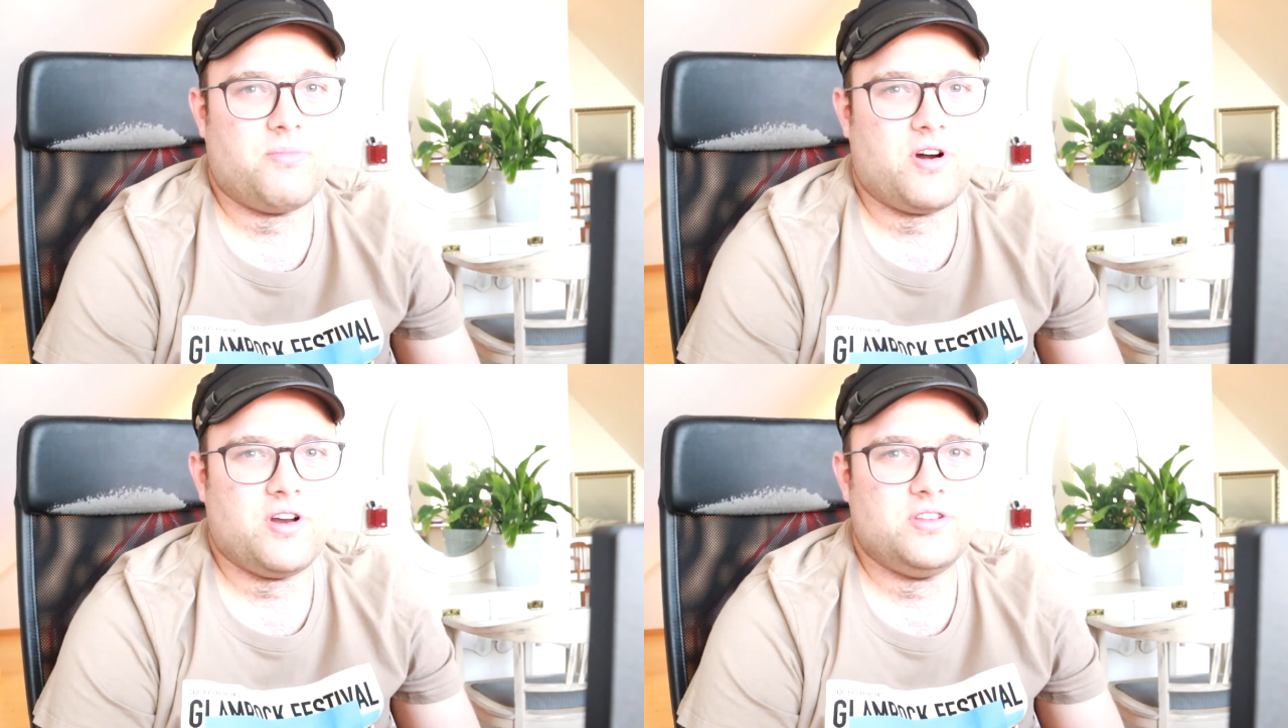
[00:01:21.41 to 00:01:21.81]

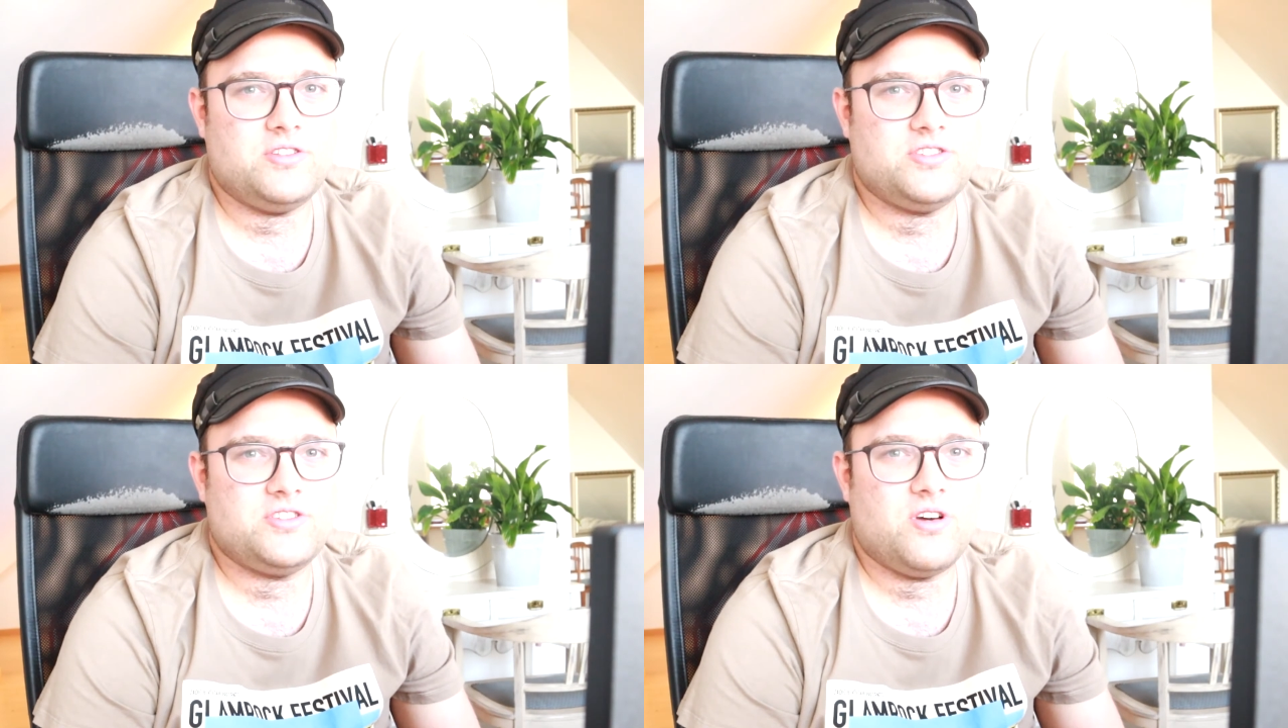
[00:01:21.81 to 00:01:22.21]
Martin.
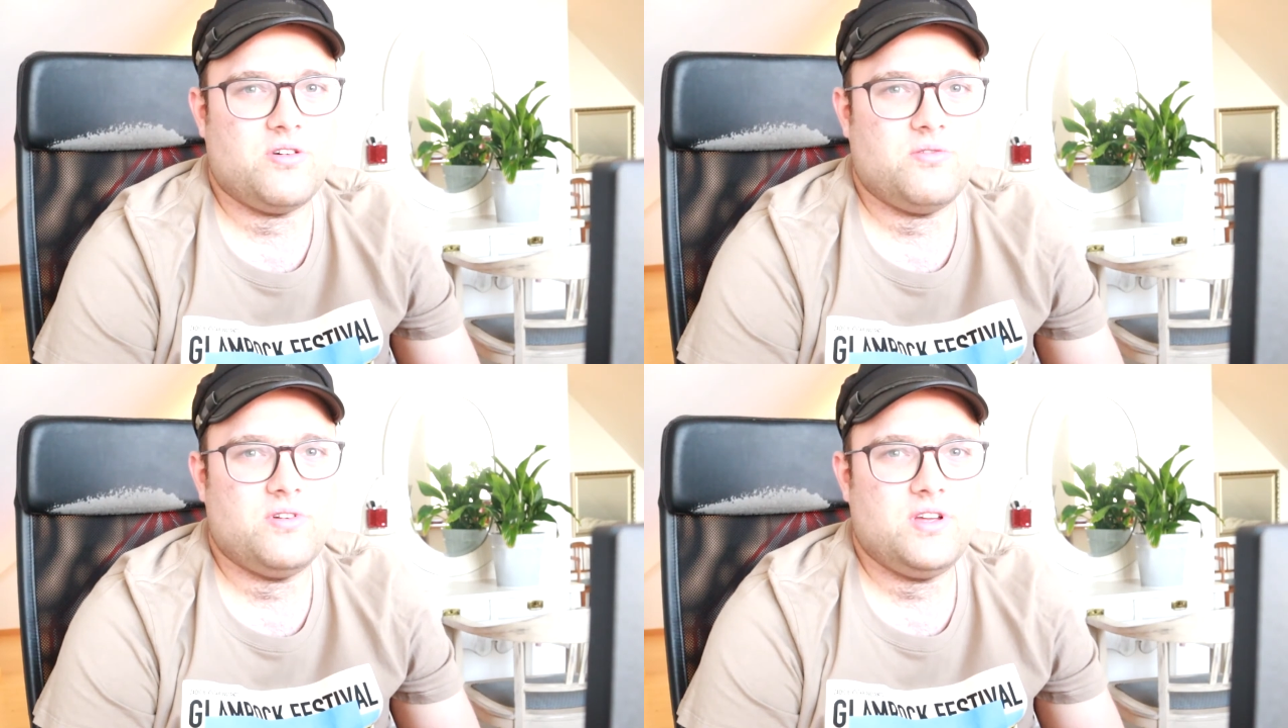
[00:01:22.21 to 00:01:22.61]

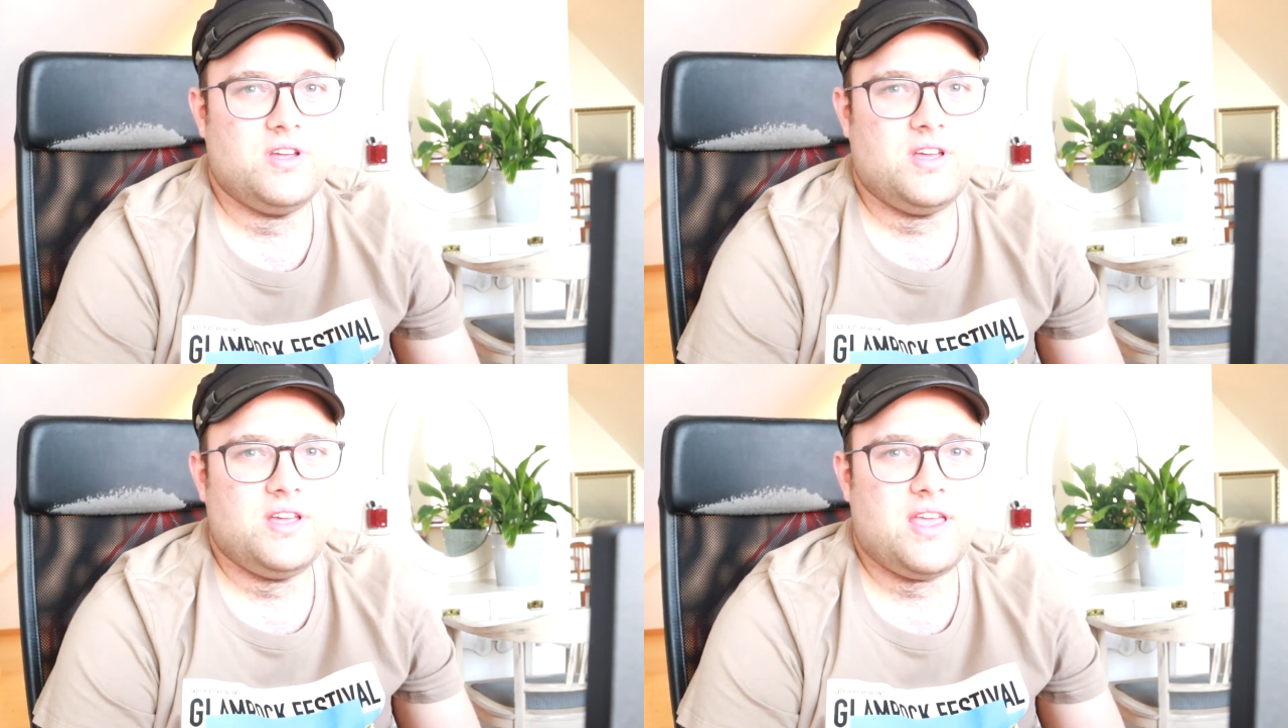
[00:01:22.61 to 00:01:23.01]
So,
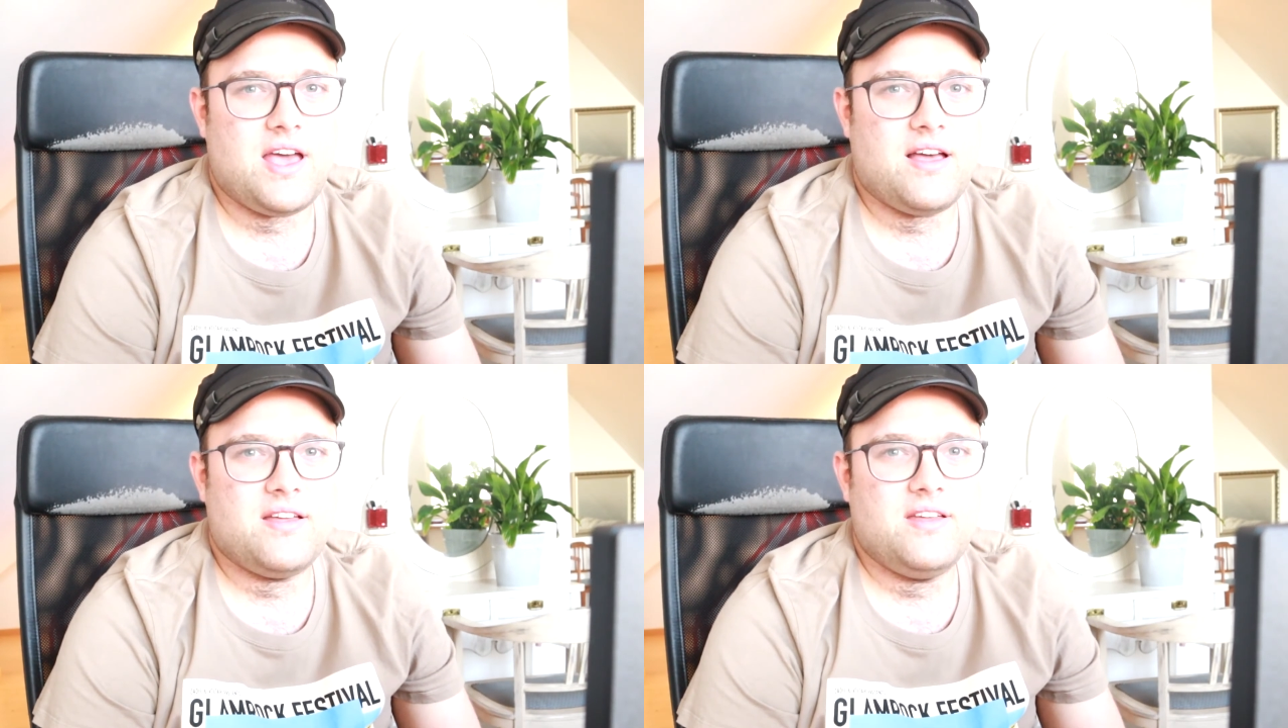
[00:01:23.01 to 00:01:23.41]

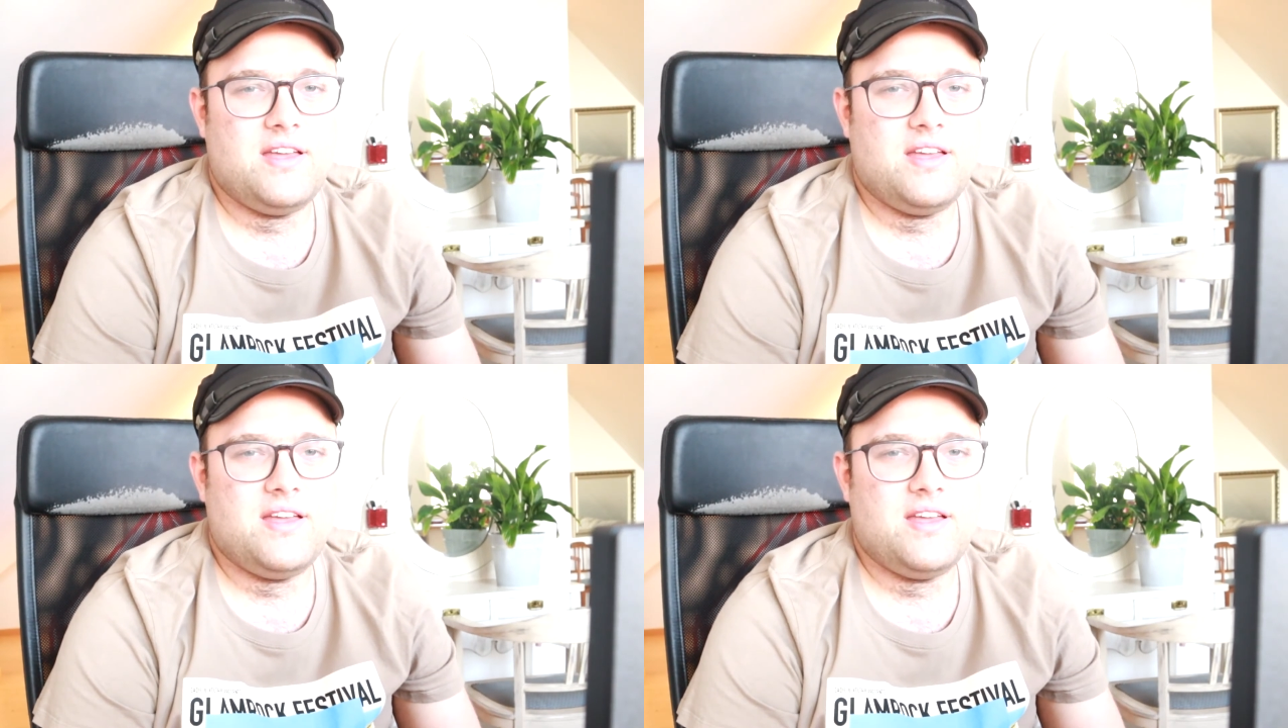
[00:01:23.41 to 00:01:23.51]
yeah,